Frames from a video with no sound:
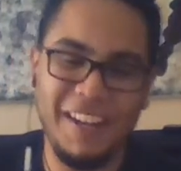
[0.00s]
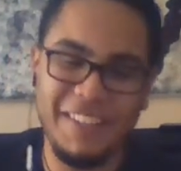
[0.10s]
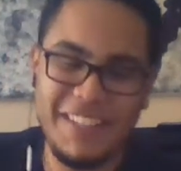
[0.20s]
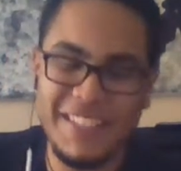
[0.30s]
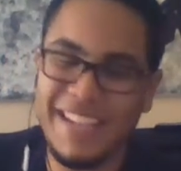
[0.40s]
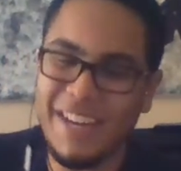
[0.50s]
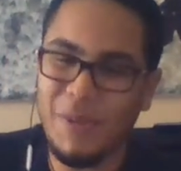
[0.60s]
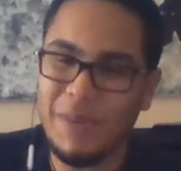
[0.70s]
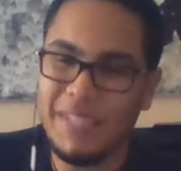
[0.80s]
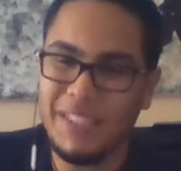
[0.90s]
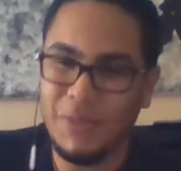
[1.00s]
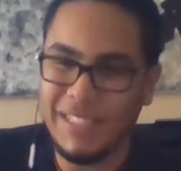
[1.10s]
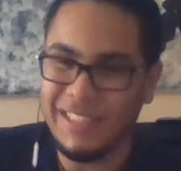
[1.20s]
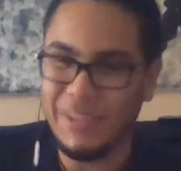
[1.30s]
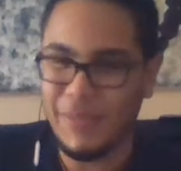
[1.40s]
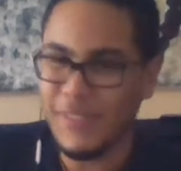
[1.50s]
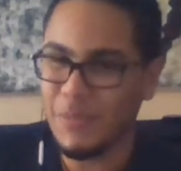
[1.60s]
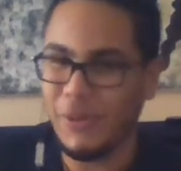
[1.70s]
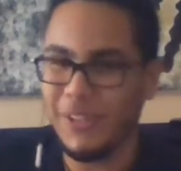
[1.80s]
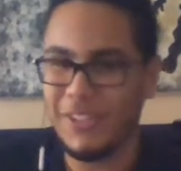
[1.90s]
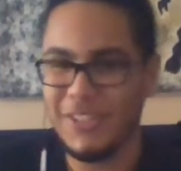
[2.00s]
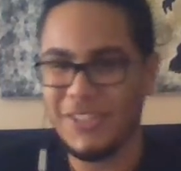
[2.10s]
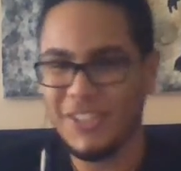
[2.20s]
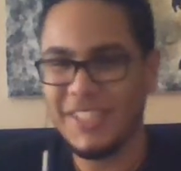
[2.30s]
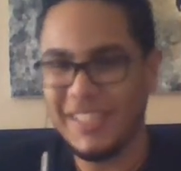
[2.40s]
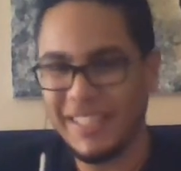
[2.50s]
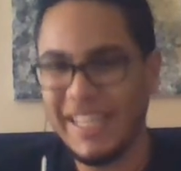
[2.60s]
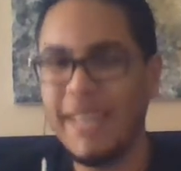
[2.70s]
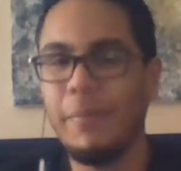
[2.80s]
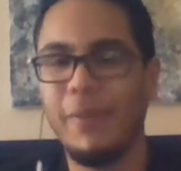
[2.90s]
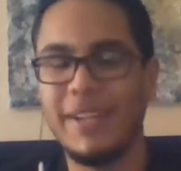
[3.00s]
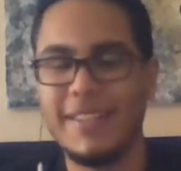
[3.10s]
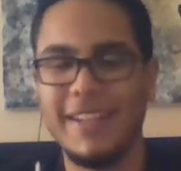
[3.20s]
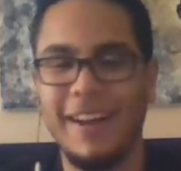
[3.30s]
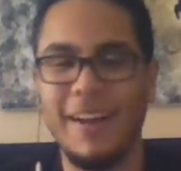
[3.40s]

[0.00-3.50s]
this is kind of where I'm dealing with a little bit of spoilers or just the key points.